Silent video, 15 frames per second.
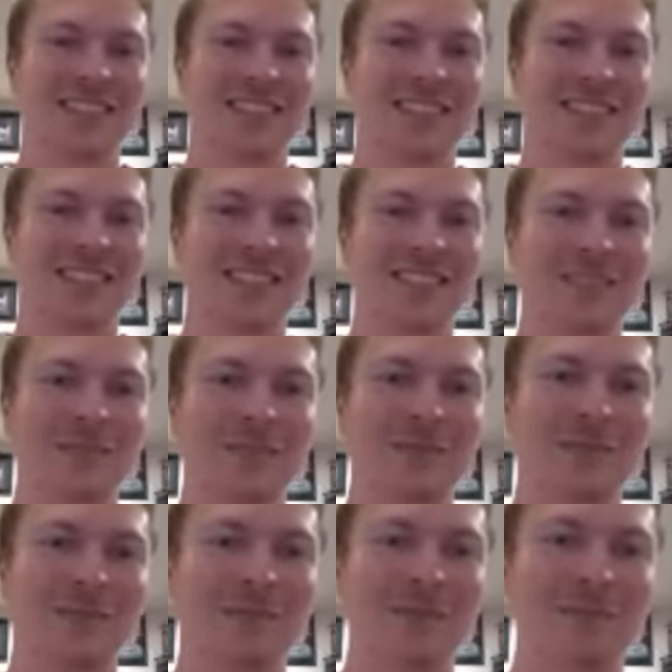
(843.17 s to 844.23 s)

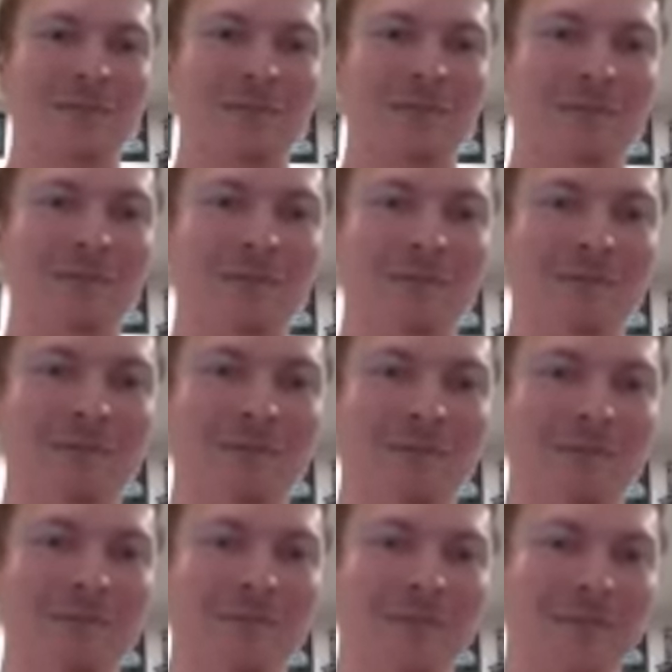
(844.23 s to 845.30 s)

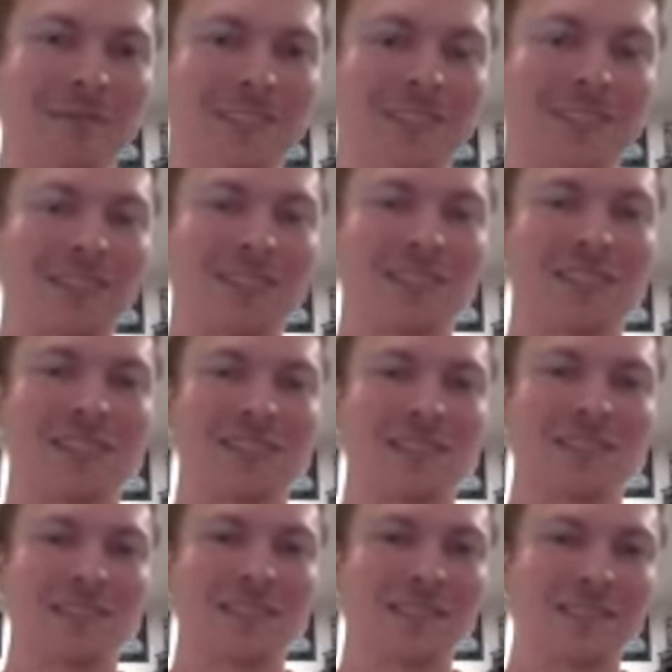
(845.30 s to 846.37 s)

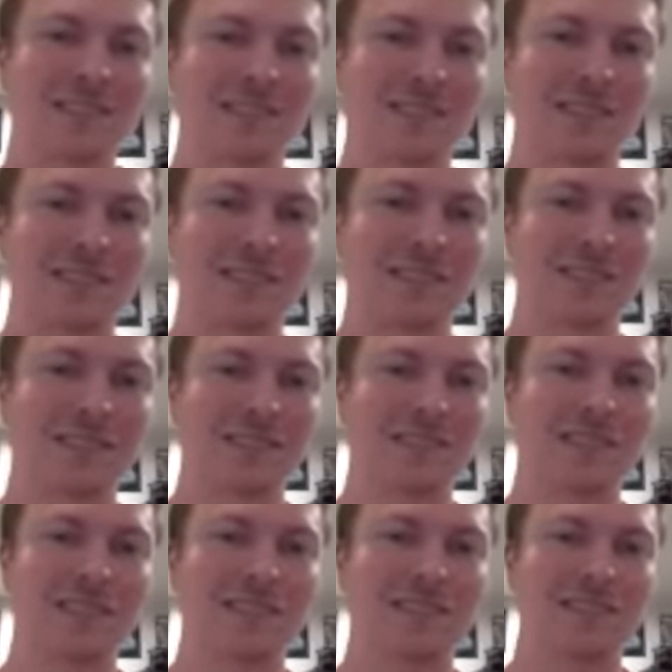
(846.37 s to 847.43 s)

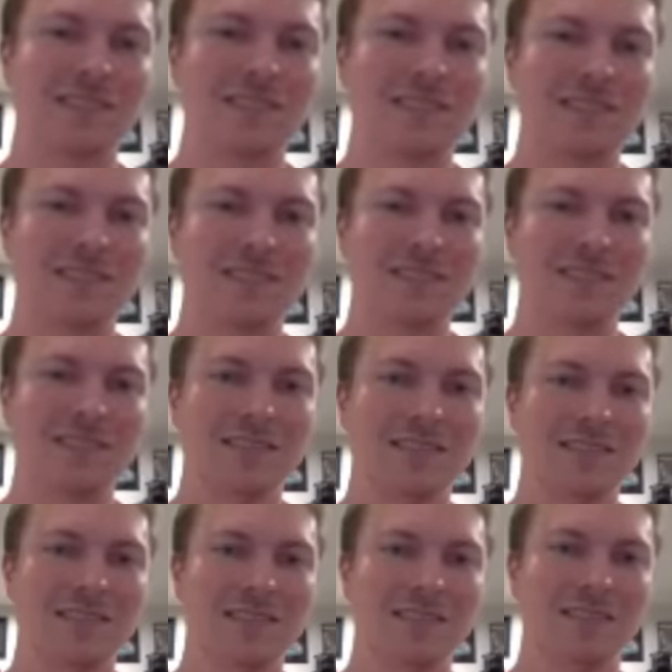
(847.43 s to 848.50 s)

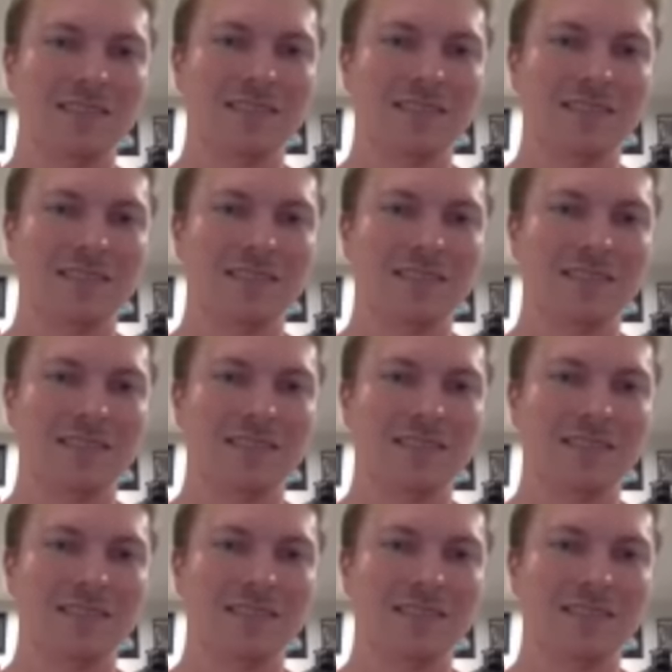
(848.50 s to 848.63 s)
(silent)